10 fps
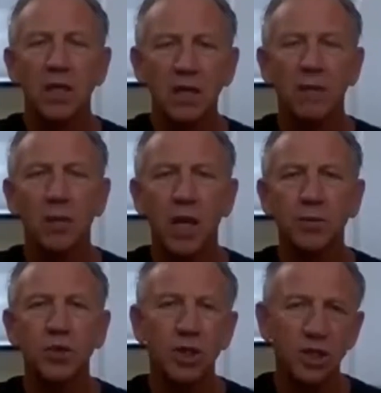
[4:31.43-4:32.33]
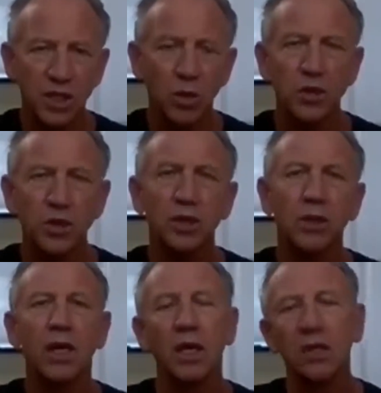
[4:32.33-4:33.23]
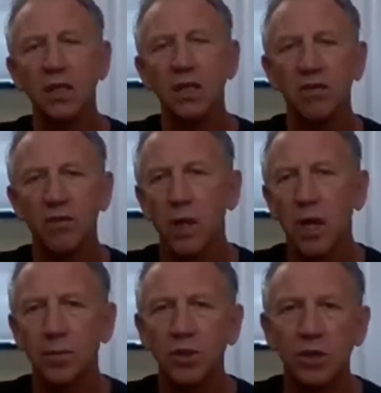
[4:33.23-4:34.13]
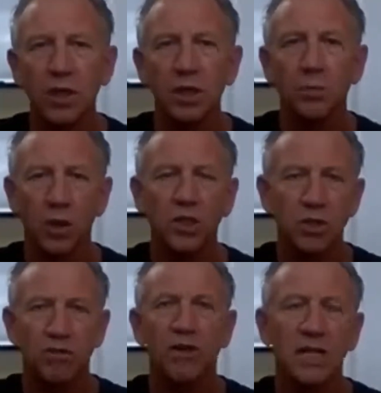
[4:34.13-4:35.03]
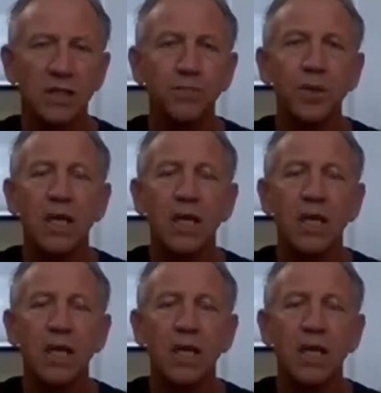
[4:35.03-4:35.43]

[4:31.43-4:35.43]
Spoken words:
give them an opportunity to see what you're doing, and then give them an opportunity to purchase or invest